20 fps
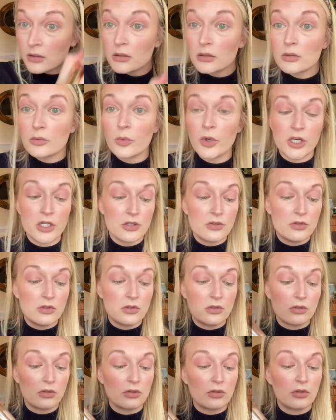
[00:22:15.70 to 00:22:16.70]
where
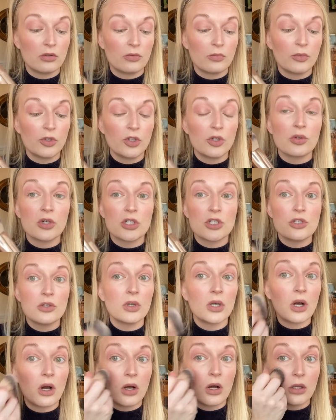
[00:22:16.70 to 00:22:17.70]
you can do
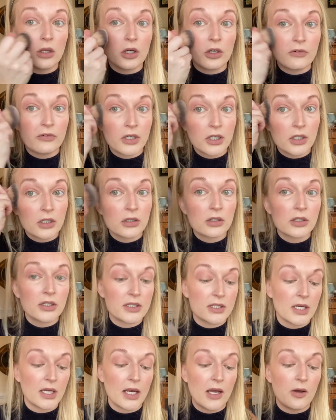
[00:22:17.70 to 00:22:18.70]
it all over. It's
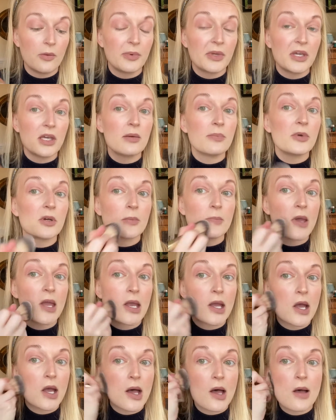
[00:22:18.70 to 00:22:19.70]
going to help keep your
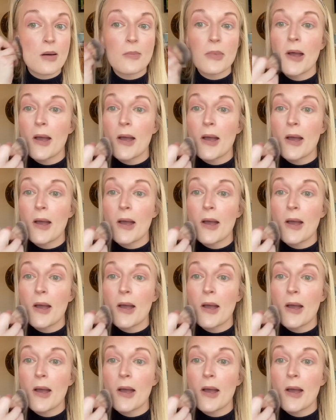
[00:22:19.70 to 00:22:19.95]
makeup